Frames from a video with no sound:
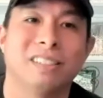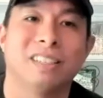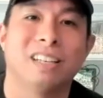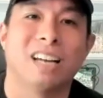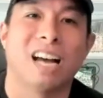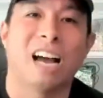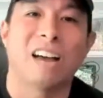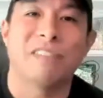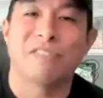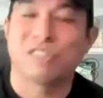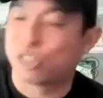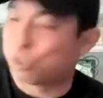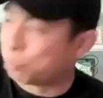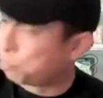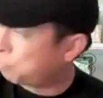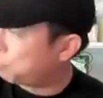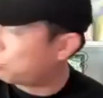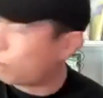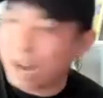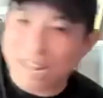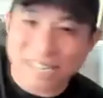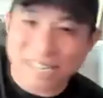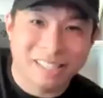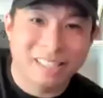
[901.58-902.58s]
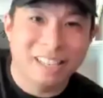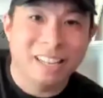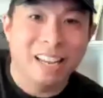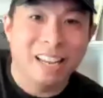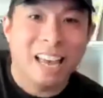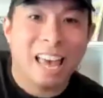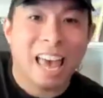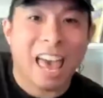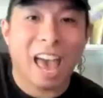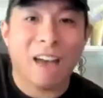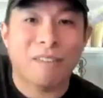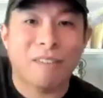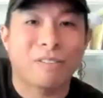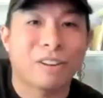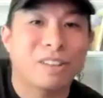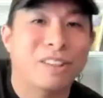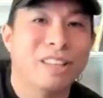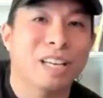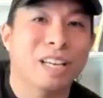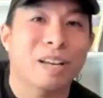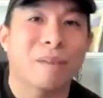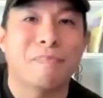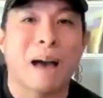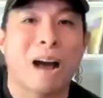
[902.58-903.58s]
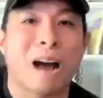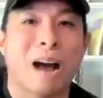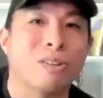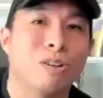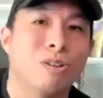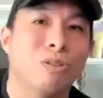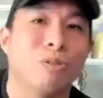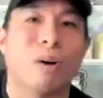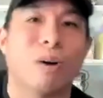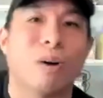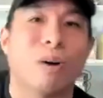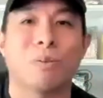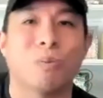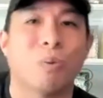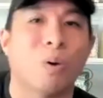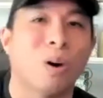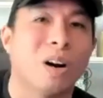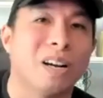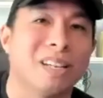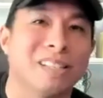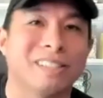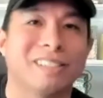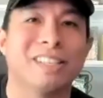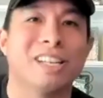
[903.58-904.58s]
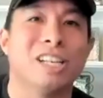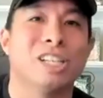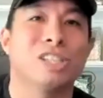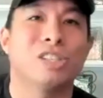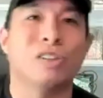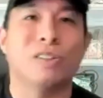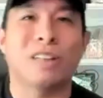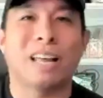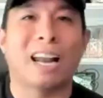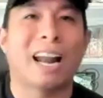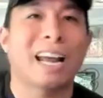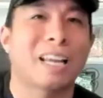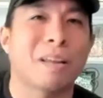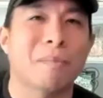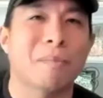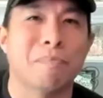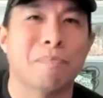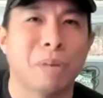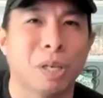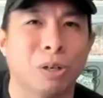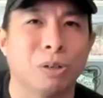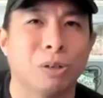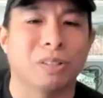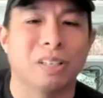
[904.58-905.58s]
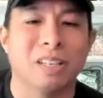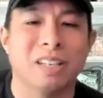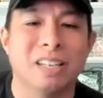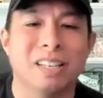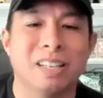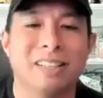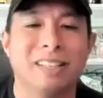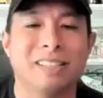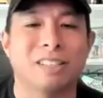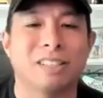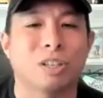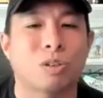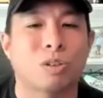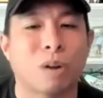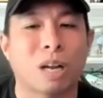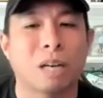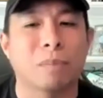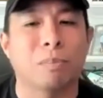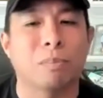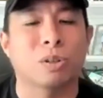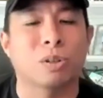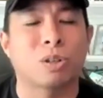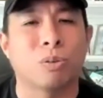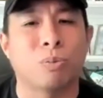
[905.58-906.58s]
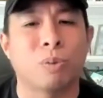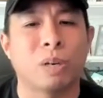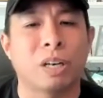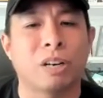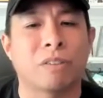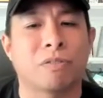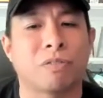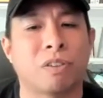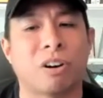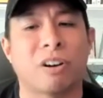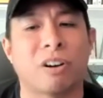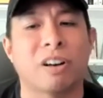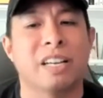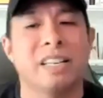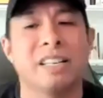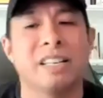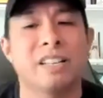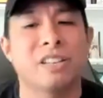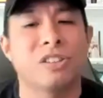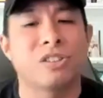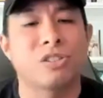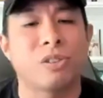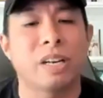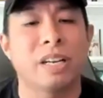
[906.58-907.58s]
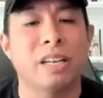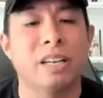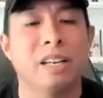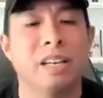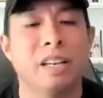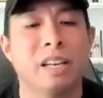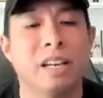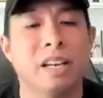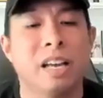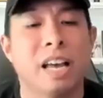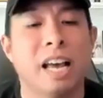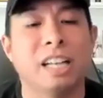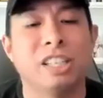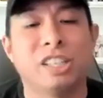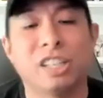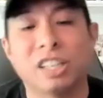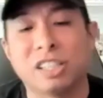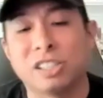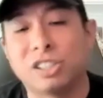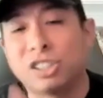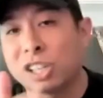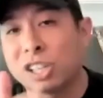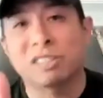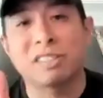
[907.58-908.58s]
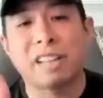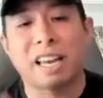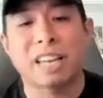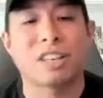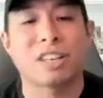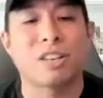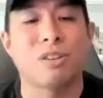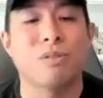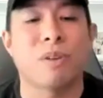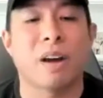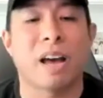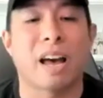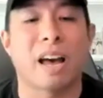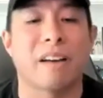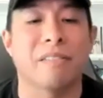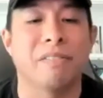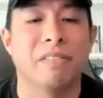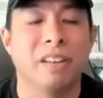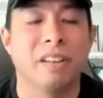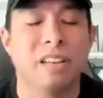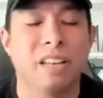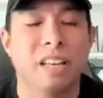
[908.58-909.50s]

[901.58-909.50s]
I've suppressed everything about who I was so that I could build this incredible career for our industry, and just like you have.